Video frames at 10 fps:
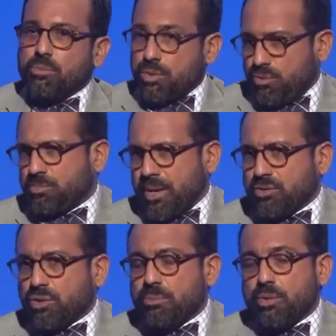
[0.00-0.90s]
with
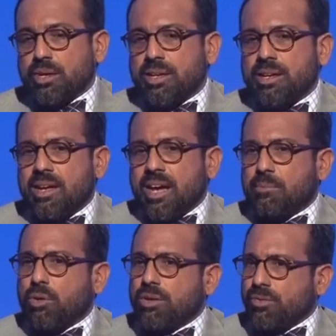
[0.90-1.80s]
respect to community.
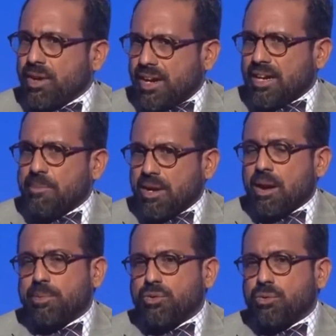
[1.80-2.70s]
I'm calling for economic
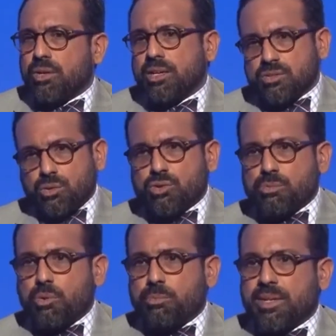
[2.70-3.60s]
opportunity and
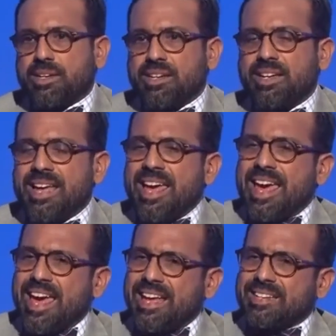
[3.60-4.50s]
social mobility.
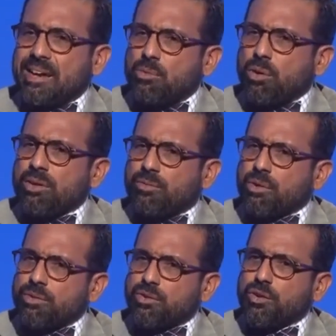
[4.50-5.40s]
And I'm calling for
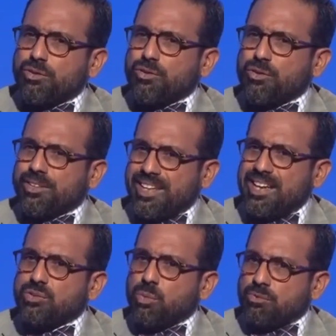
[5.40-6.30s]
a return to the
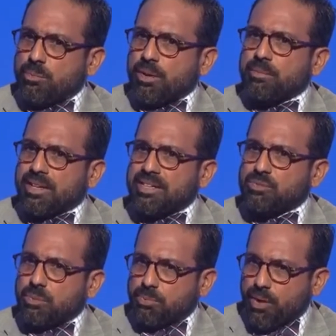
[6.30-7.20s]
days when
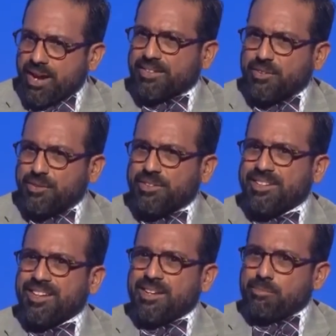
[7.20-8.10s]
Republicans were practical,
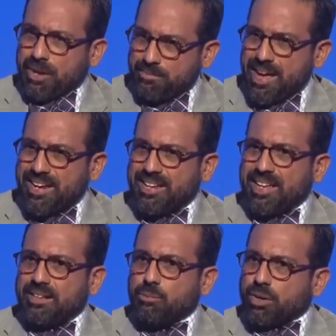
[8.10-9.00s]
pragmatic,
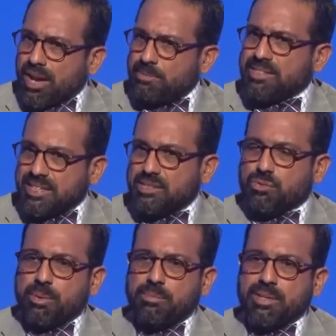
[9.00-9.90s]
and were common sense
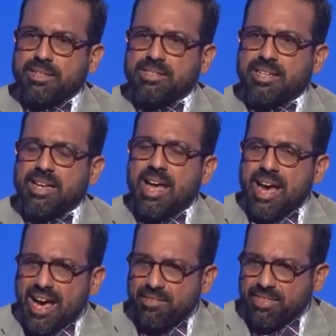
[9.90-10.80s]
Republicans. And
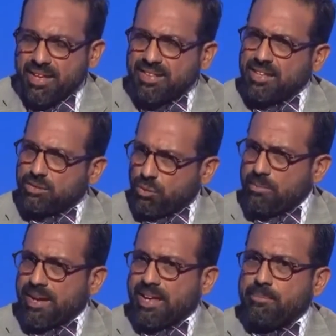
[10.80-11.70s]
I think that
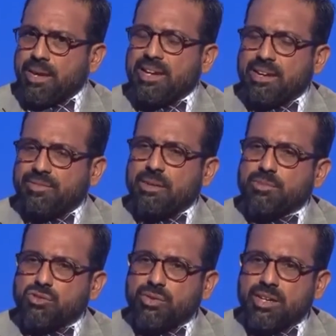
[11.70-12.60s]
throughout my campaign, I have
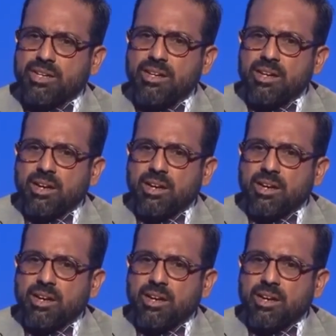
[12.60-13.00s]
demonstrated